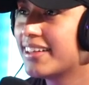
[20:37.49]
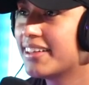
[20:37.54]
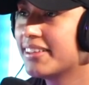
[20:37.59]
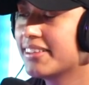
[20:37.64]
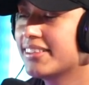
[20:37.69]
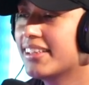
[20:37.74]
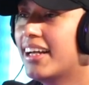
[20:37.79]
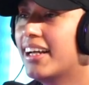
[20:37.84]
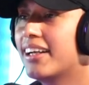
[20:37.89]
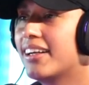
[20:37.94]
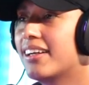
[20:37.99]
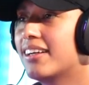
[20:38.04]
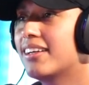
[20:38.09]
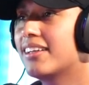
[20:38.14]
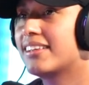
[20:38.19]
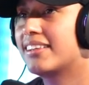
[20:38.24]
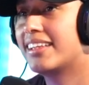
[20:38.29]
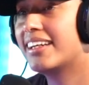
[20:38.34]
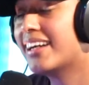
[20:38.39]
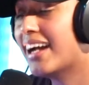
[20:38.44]
It's like
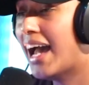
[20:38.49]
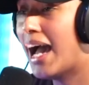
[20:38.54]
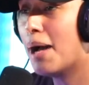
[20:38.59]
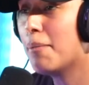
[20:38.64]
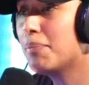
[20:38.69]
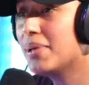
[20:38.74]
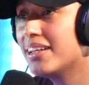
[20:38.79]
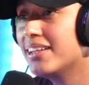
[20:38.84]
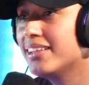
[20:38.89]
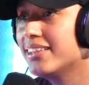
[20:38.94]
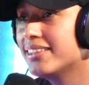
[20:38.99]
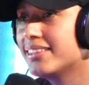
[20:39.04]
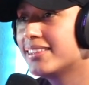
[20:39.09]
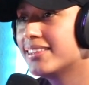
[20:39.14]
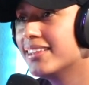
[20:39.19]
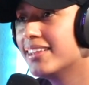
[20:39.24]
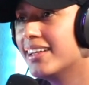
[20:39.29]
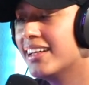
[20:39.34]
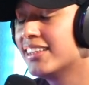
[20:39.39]
their happiness